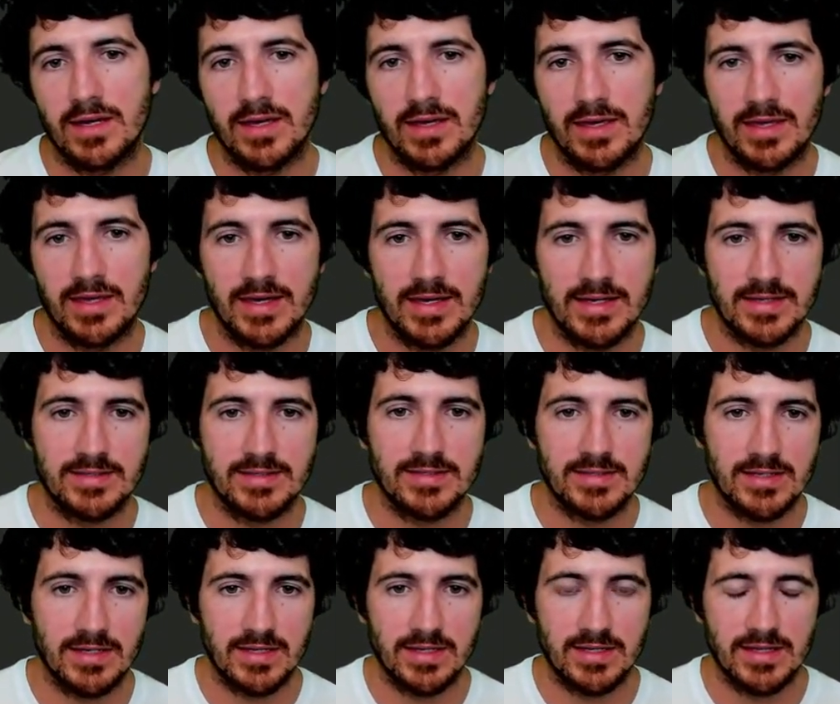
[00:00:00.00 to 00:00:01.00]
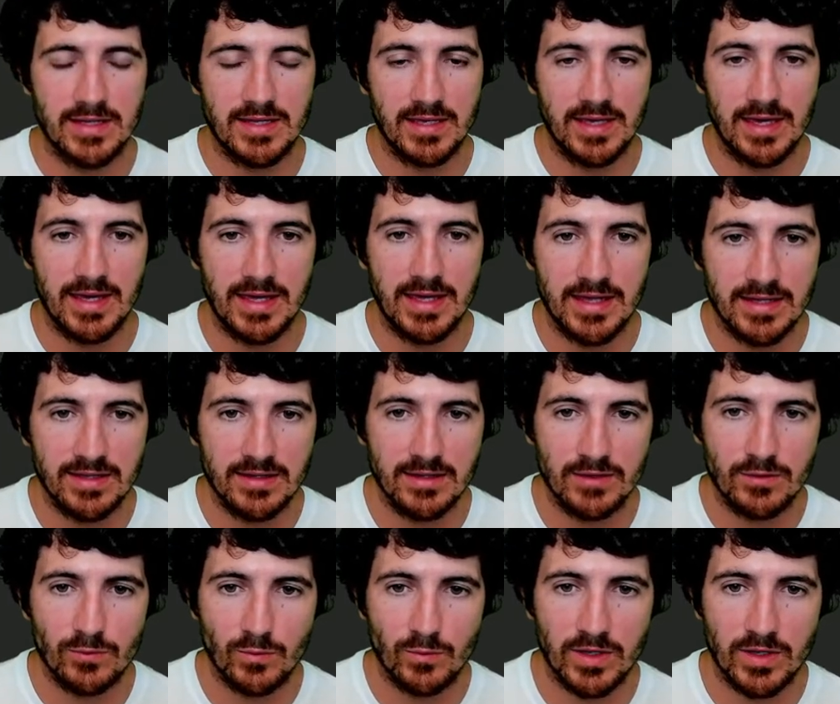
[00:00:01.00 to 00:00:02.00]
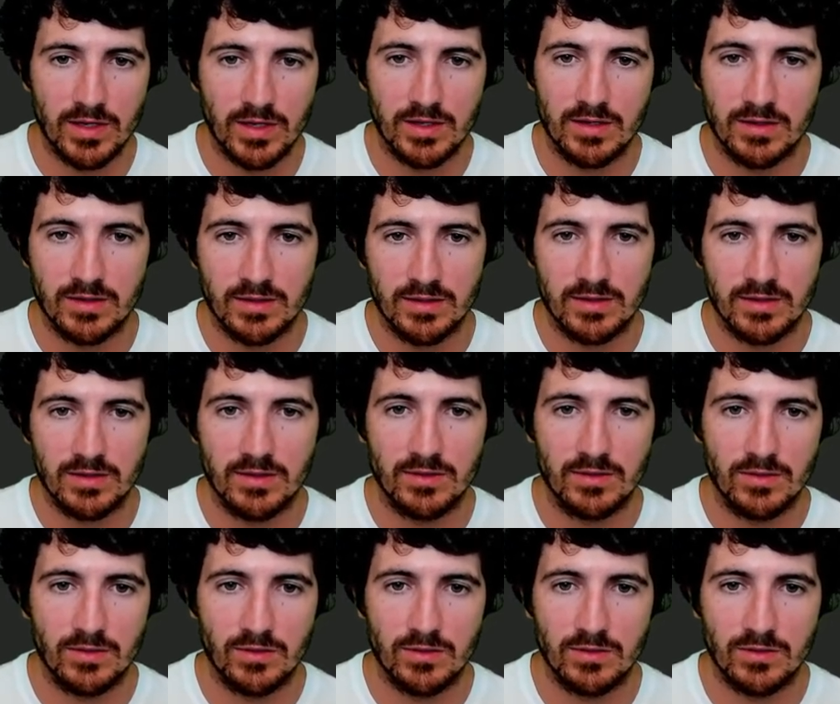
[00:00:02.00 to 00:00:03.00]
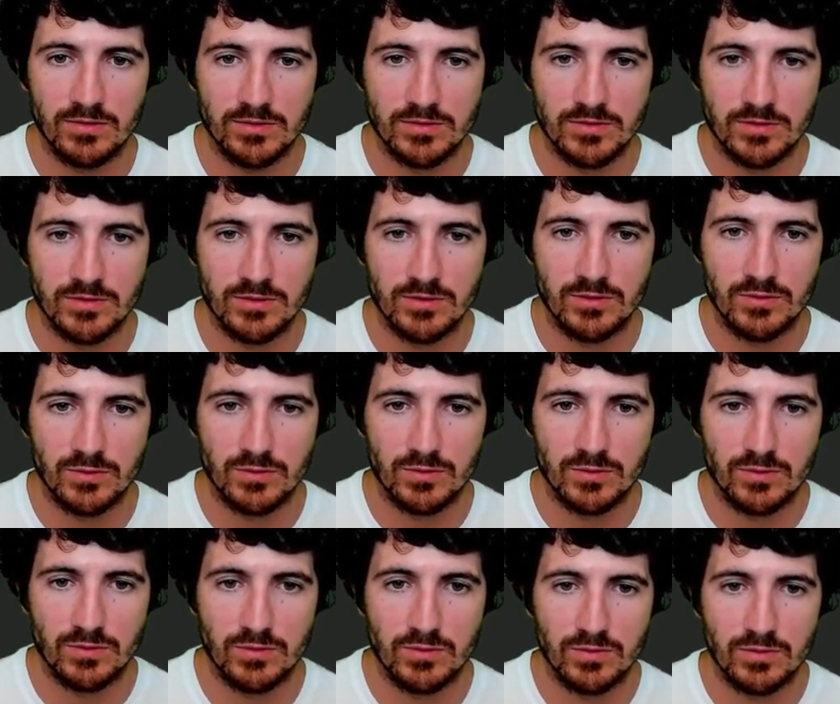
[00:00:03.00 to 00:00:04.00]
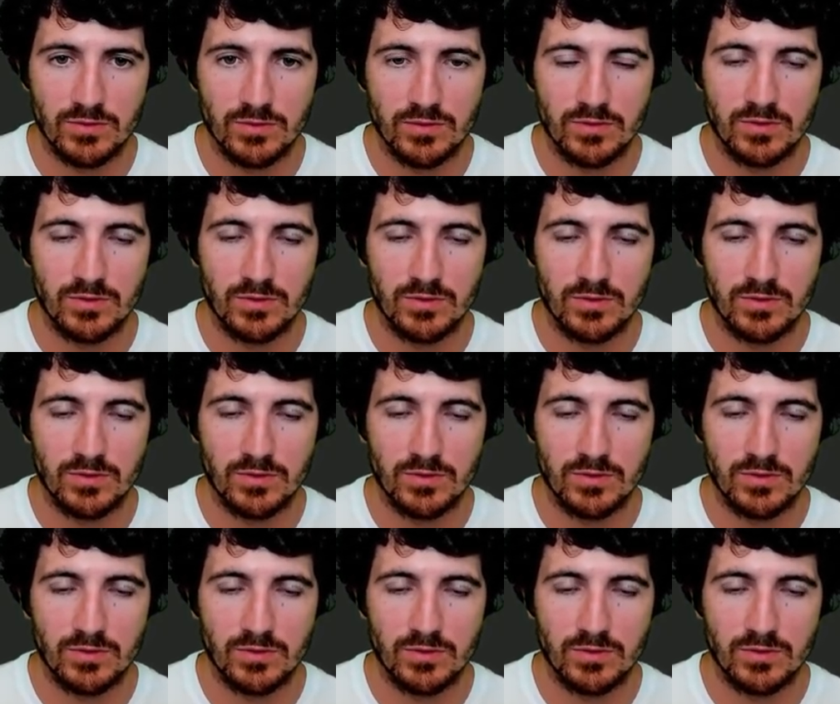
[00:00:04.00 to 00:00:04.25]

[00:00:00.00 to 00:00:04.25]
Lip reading: I guess at the end we can also do